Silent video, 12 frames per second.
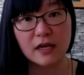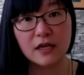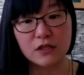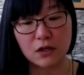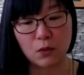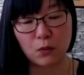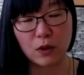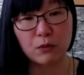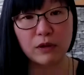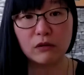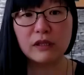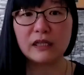So we
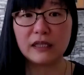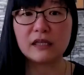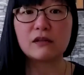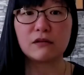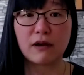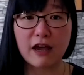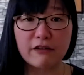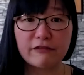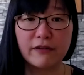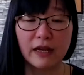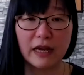really need to have